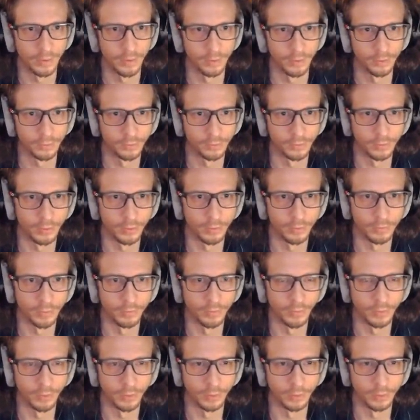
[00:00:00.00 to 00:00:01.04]
so now
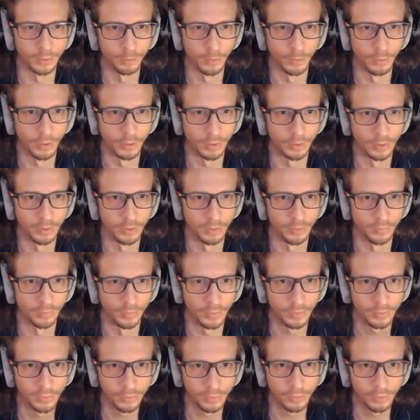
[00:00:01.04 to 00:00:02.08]
remarketing
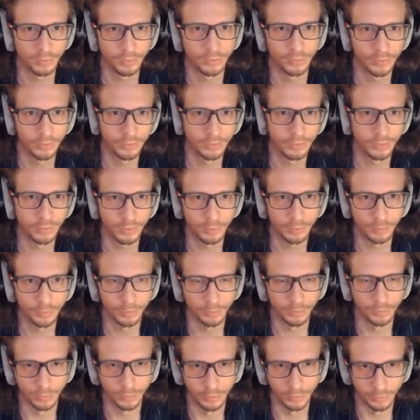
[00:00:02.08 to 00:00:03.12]
visitors is set up.
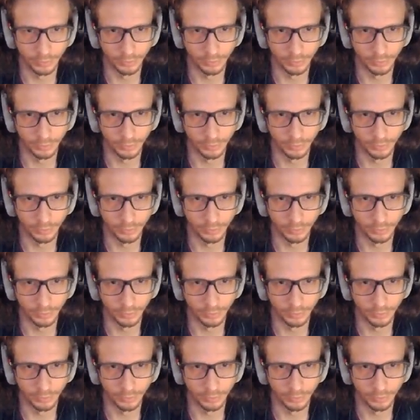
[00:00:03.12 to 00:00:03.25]
Let's